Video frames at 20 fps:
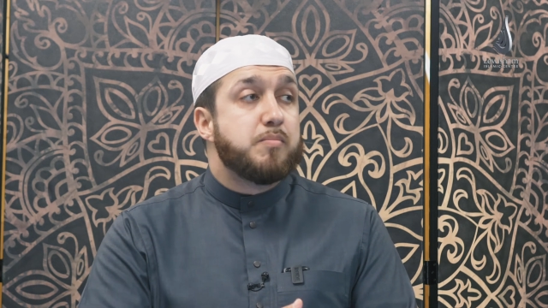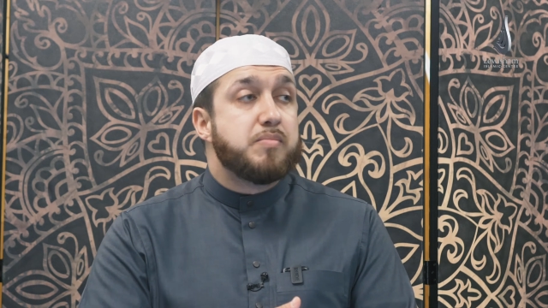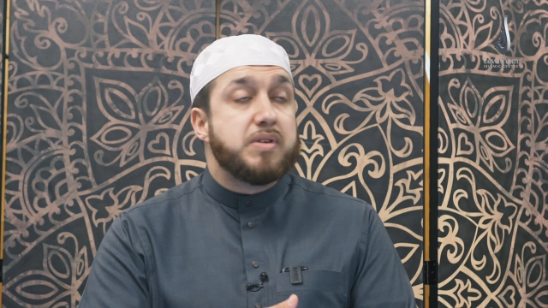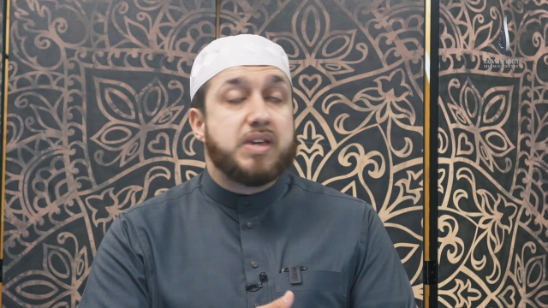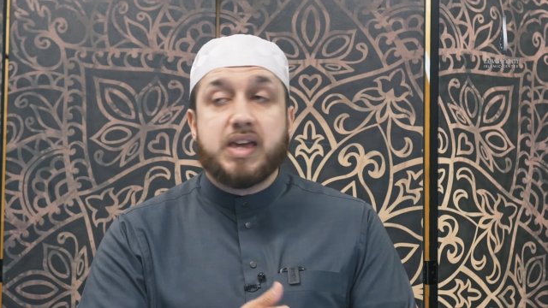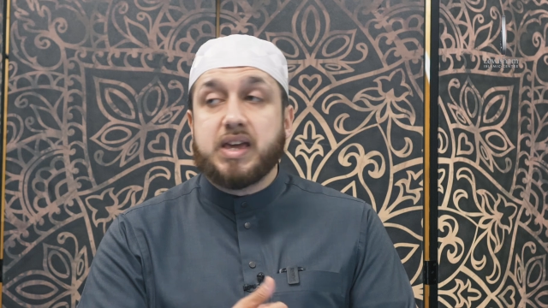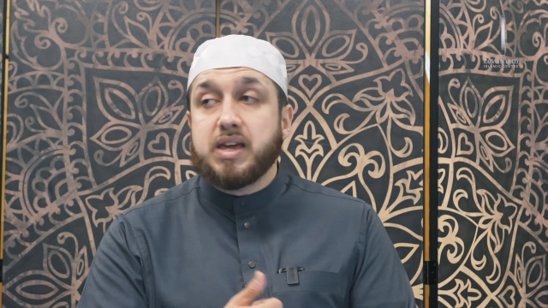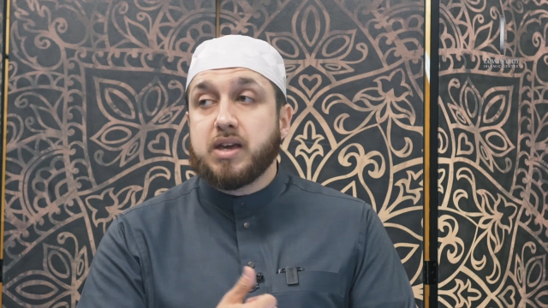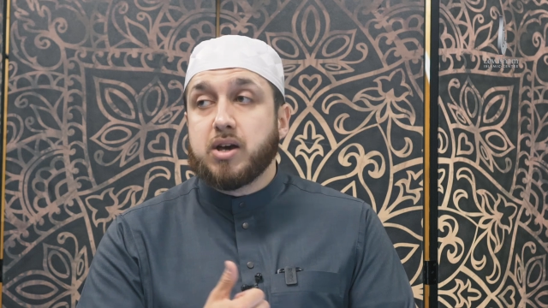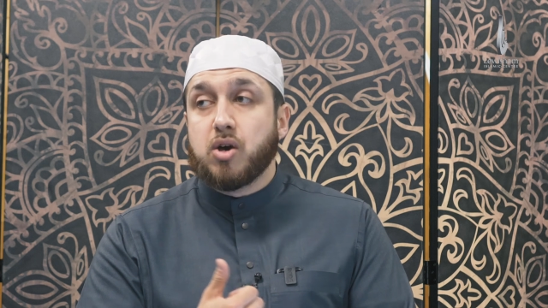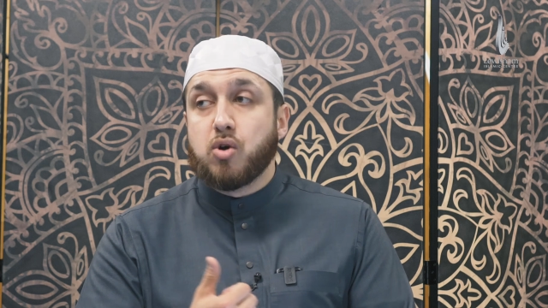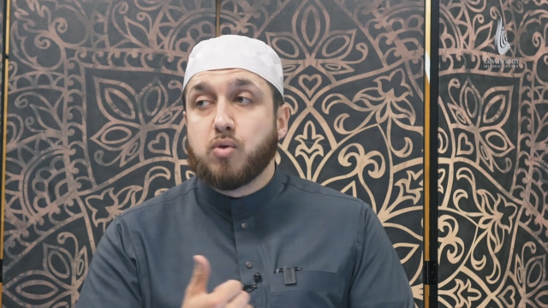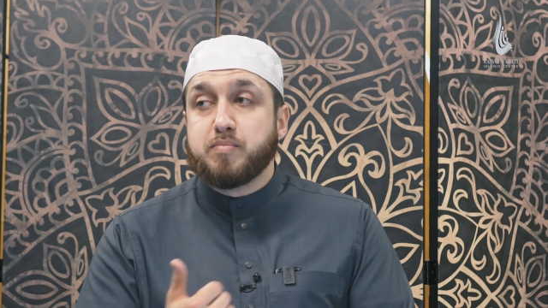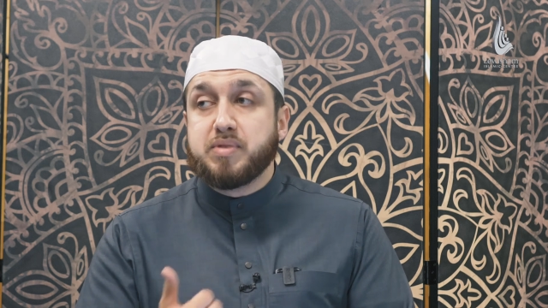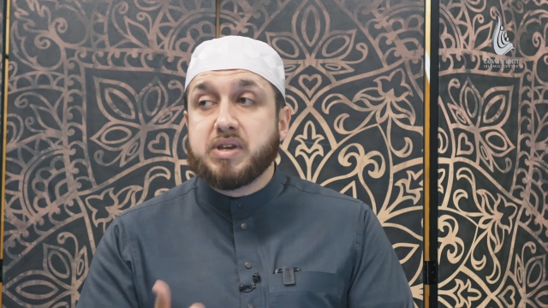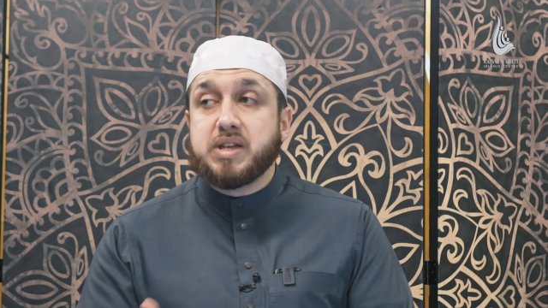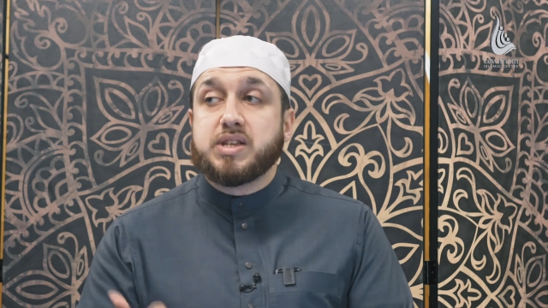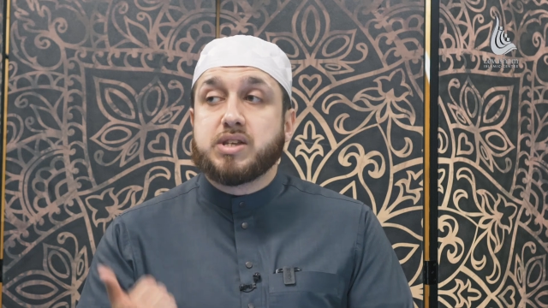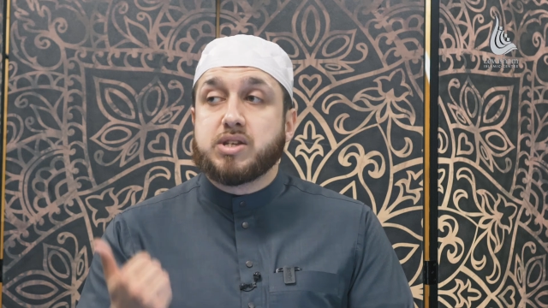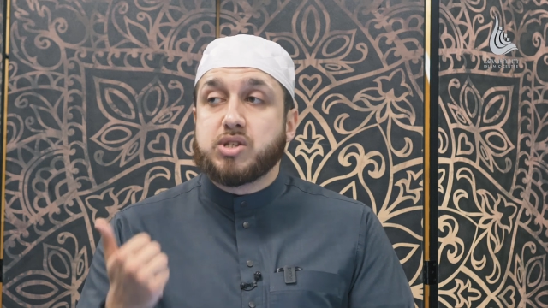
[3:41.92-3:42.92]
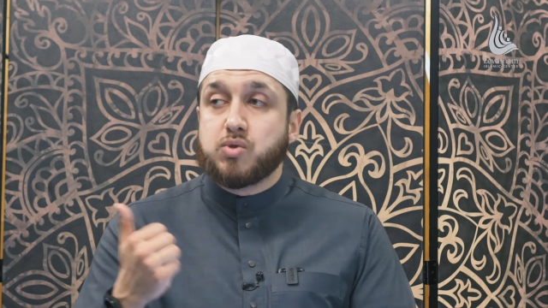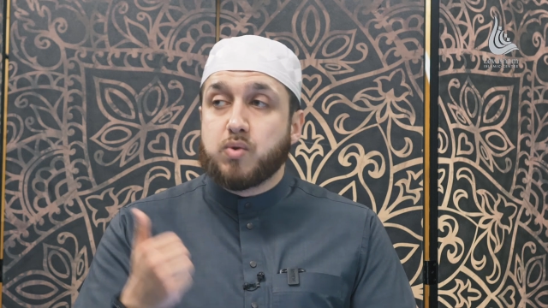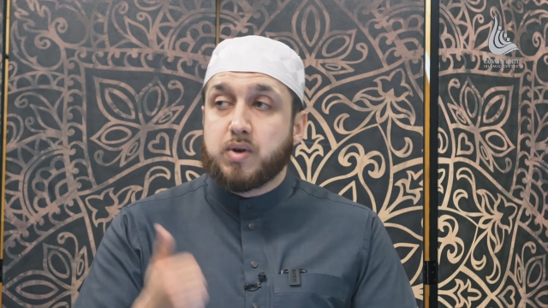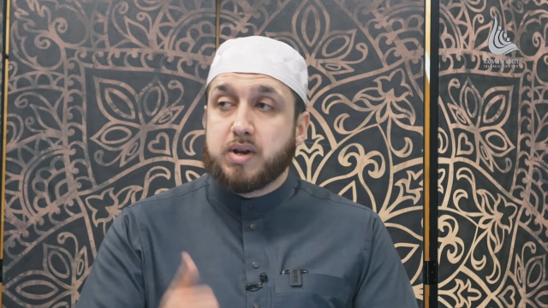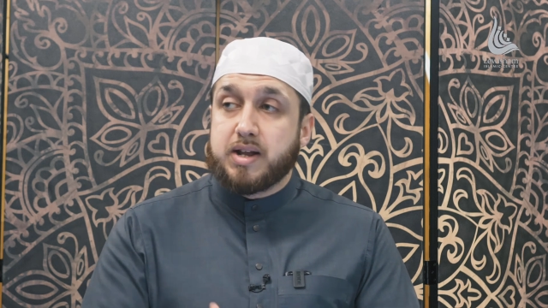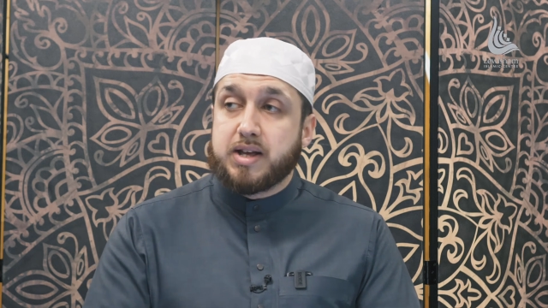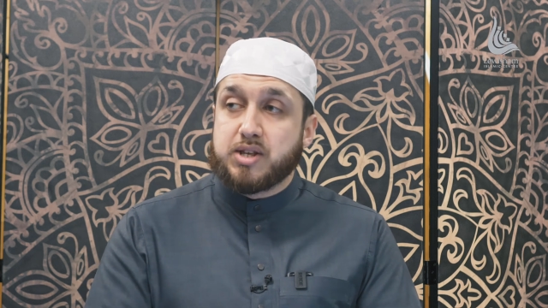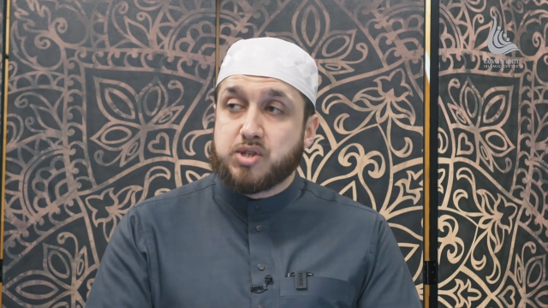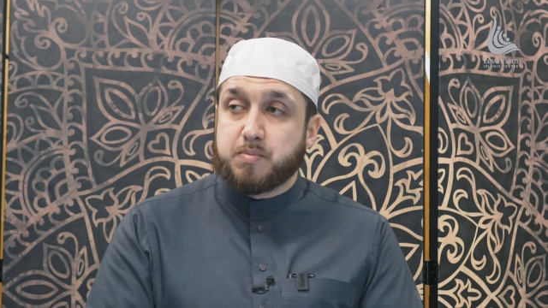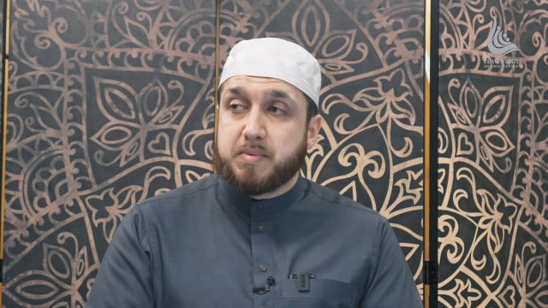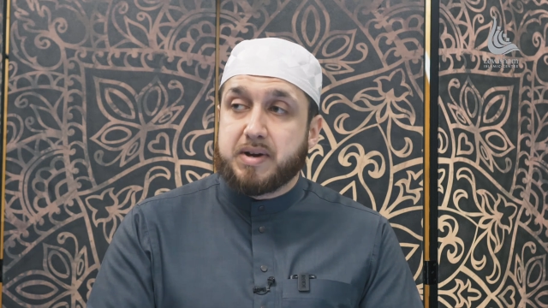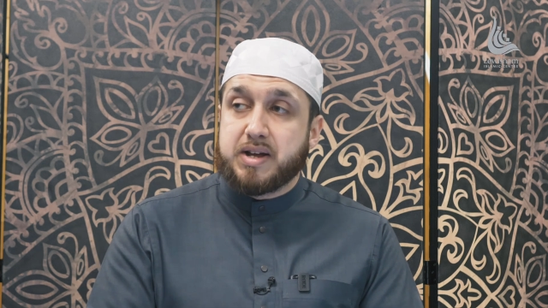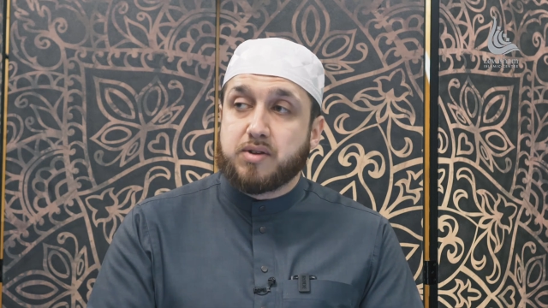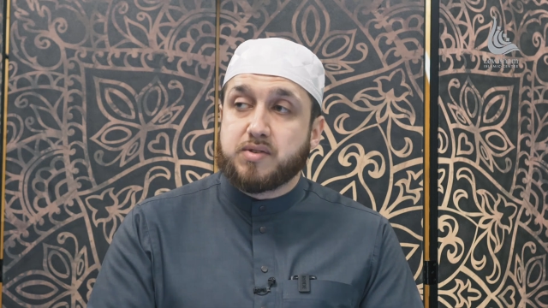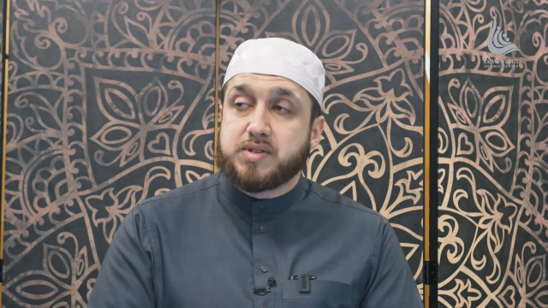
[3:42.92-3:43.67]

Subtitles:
Being obedient to Allah subhanahu